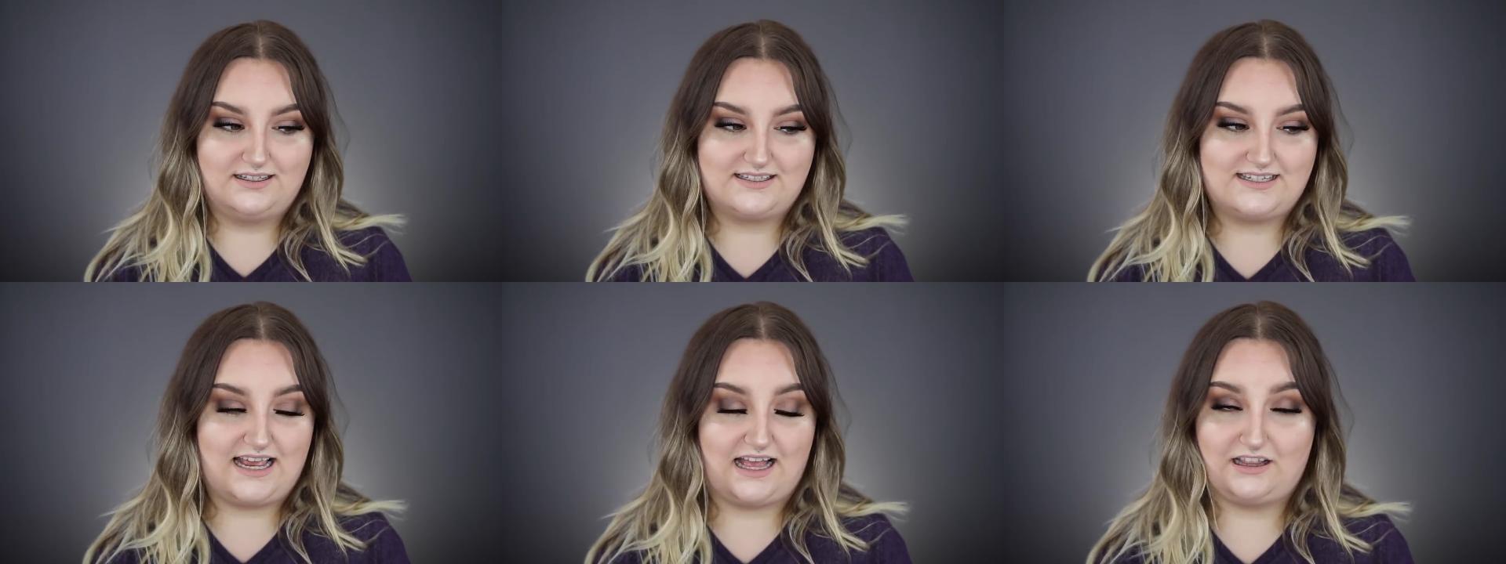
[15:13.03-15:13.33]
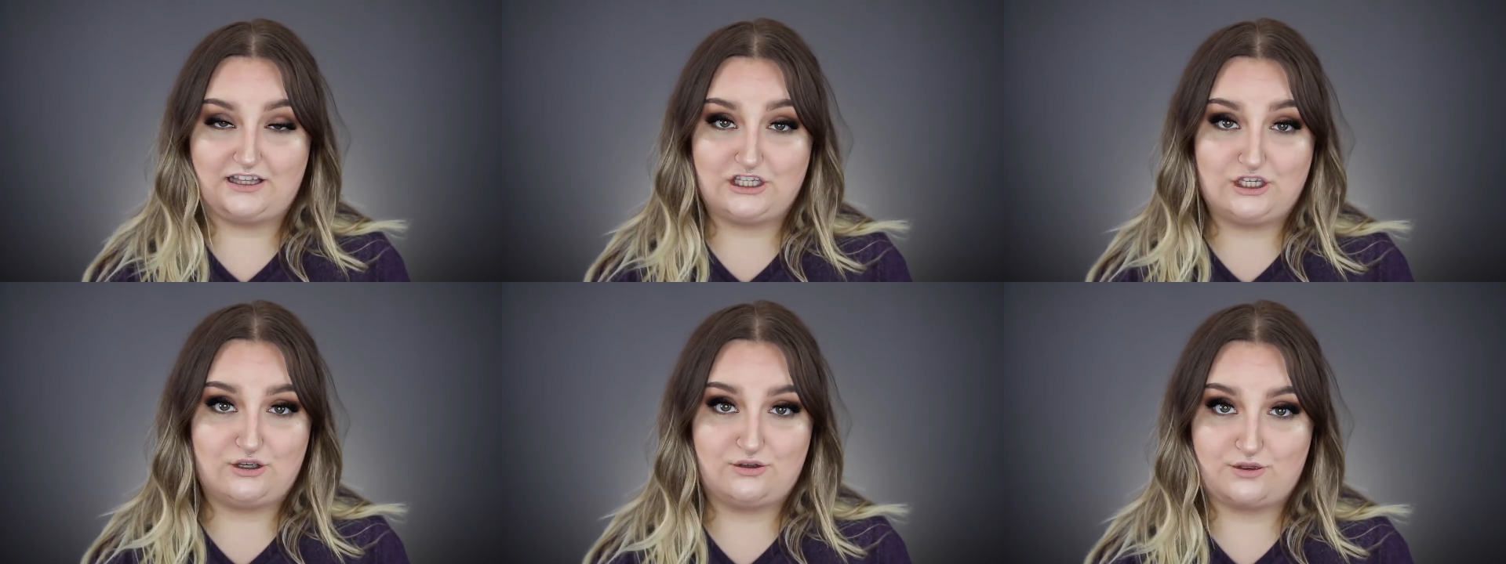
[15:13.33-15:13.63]

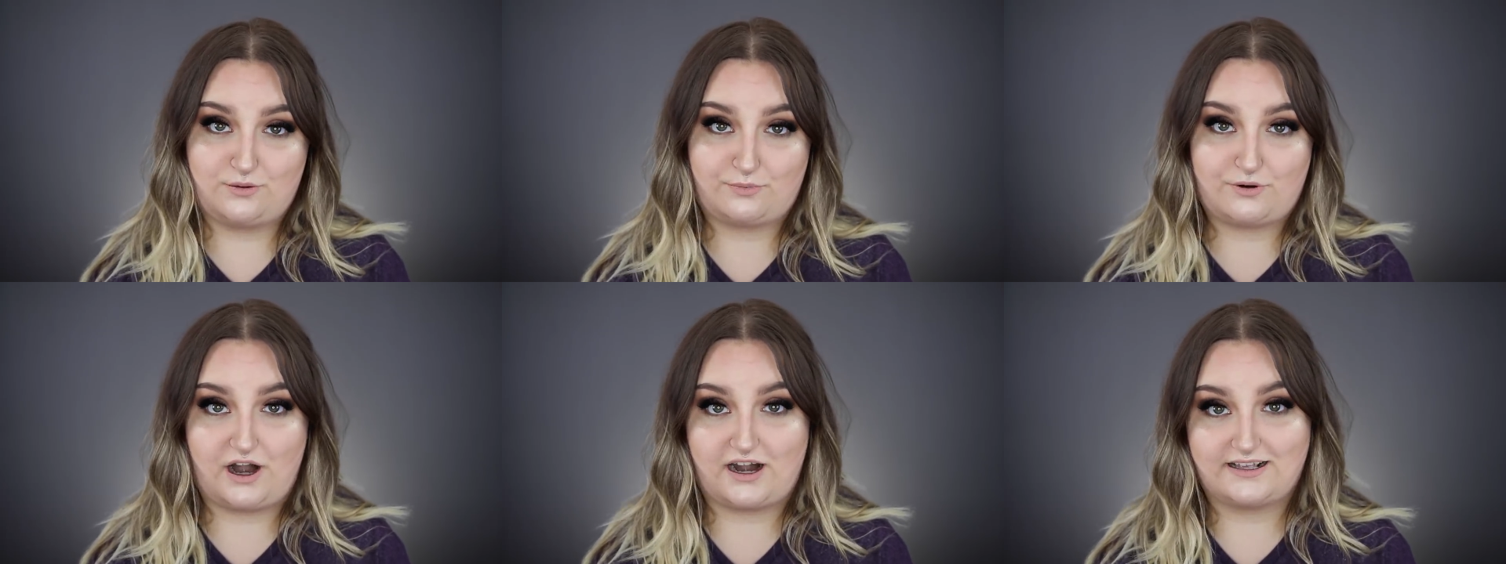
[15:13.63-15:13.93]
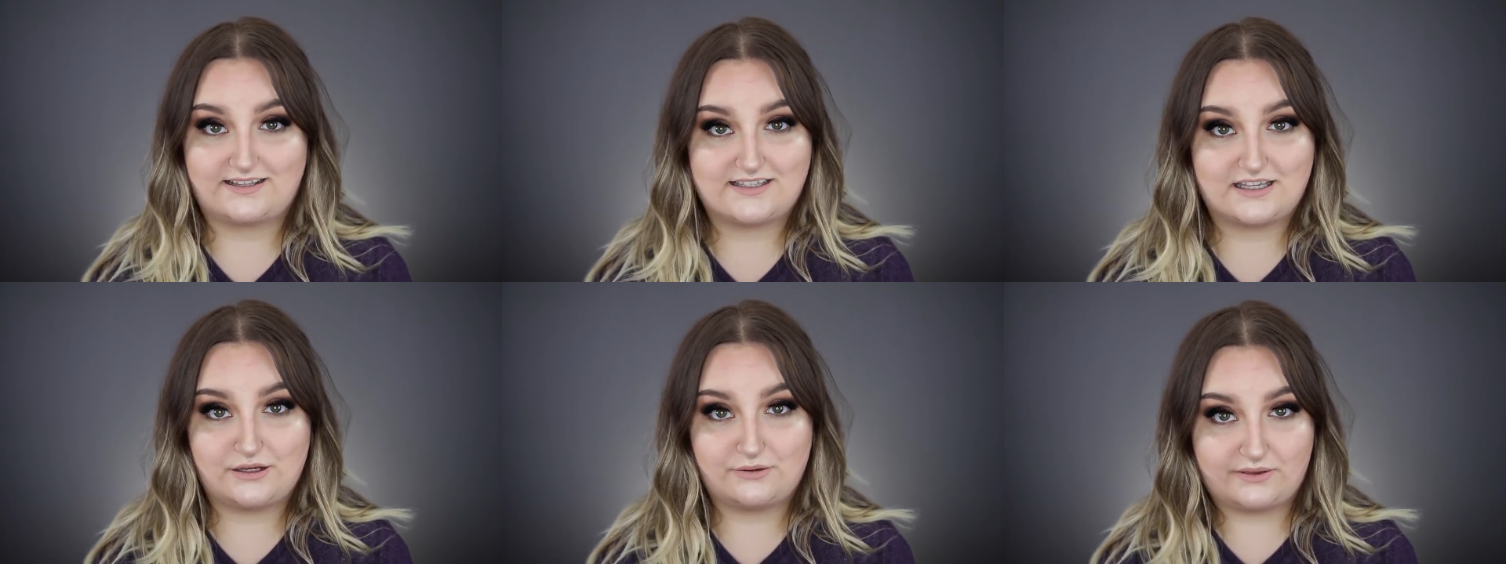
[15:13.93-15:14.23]
telling you the
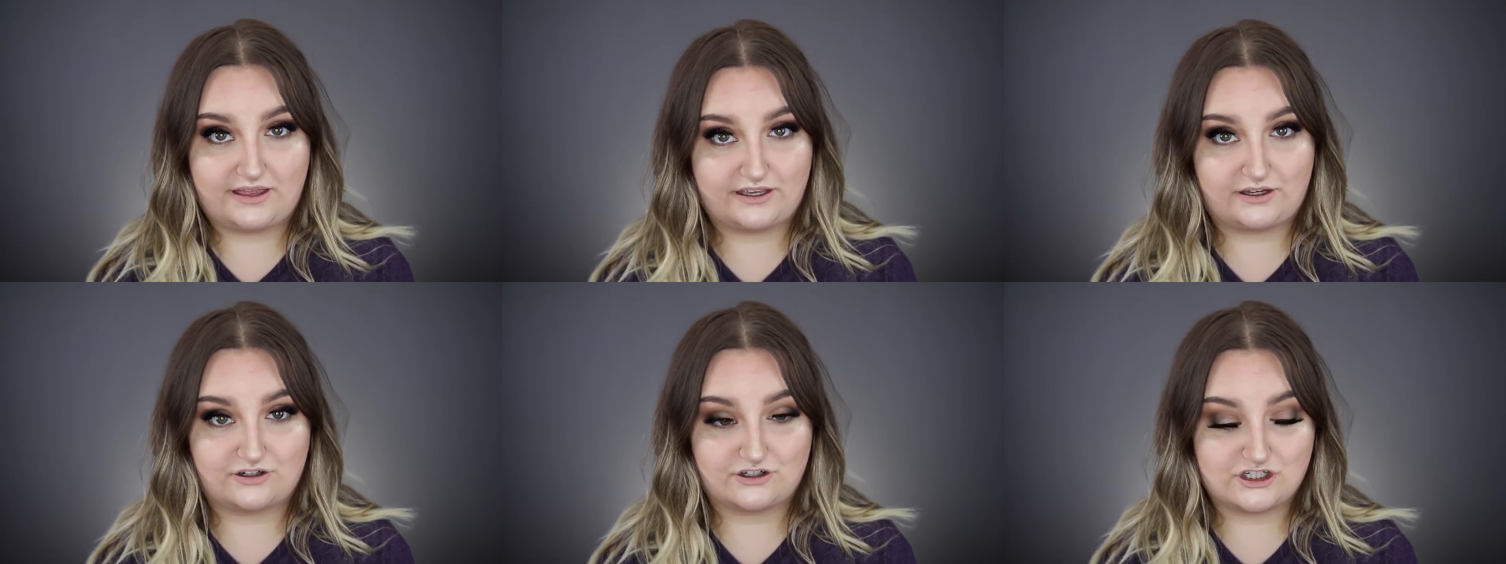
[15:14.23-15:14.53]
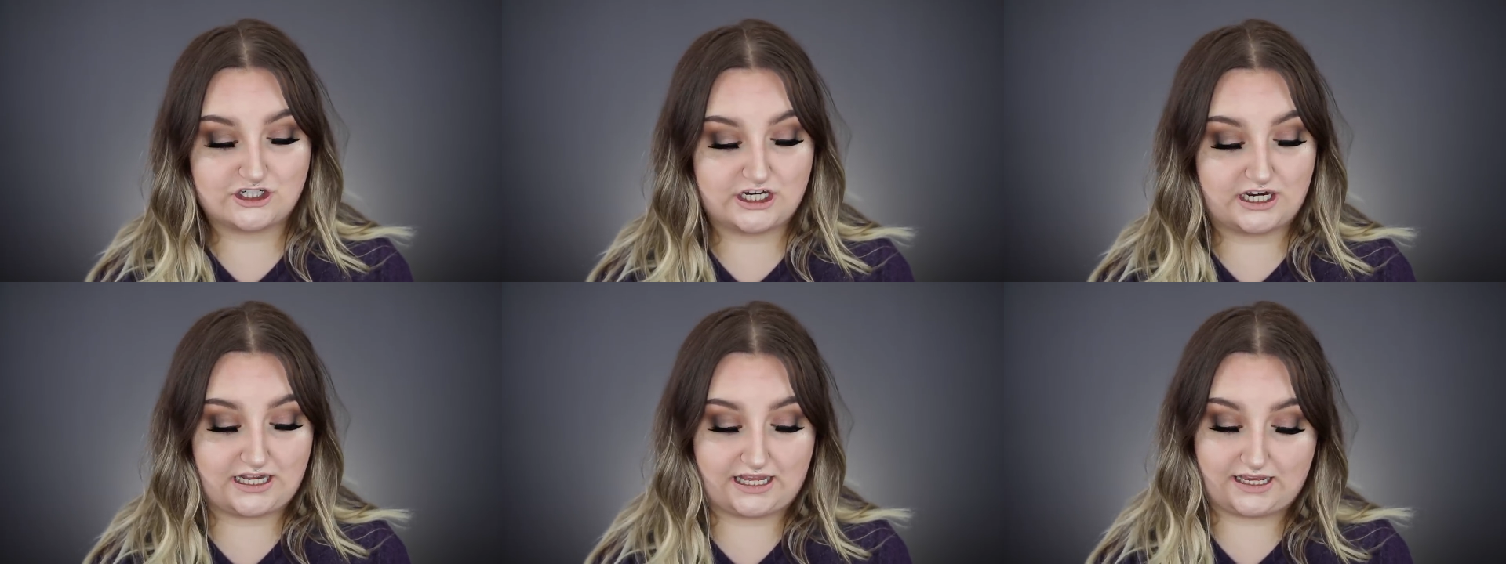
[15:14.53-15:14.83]
products that you like are
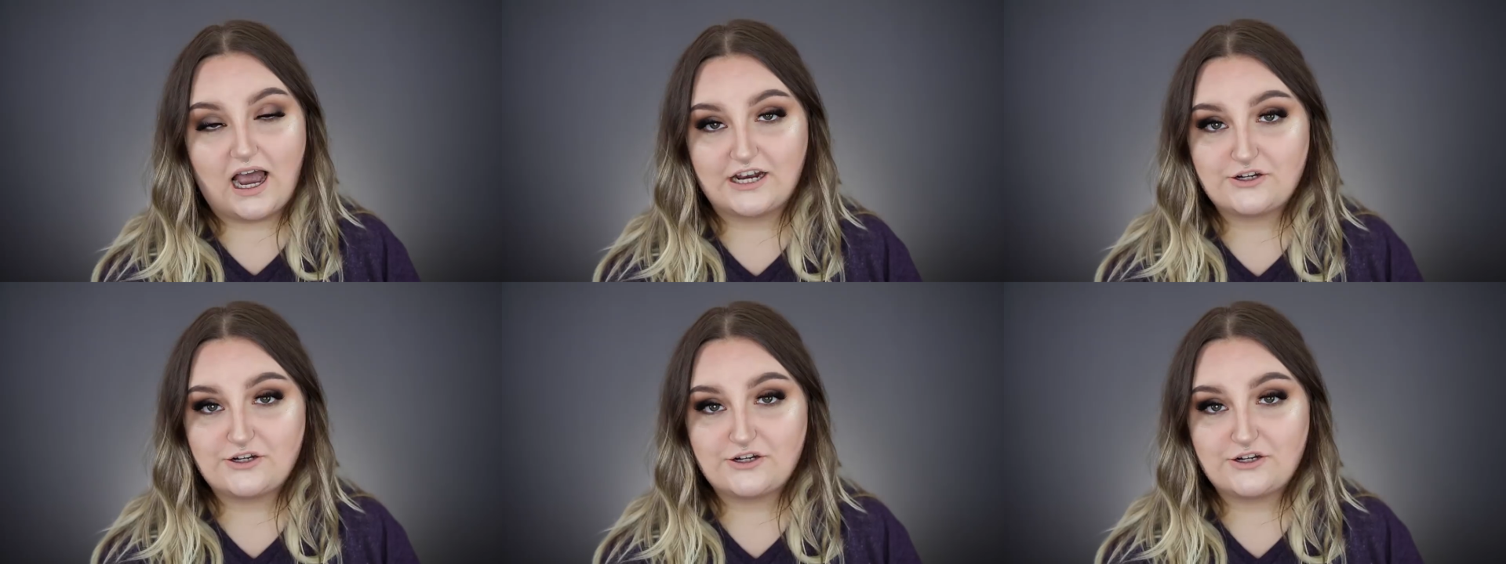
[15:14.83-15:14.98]
shitty.